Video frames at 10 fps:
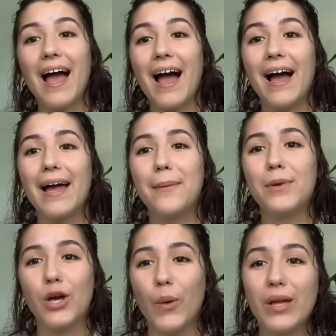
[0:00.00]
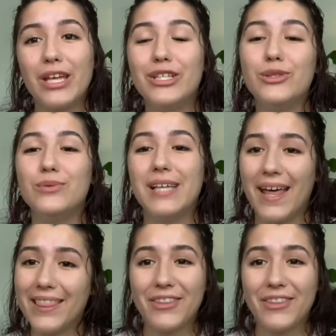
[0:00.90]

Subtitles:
I'm going into 10th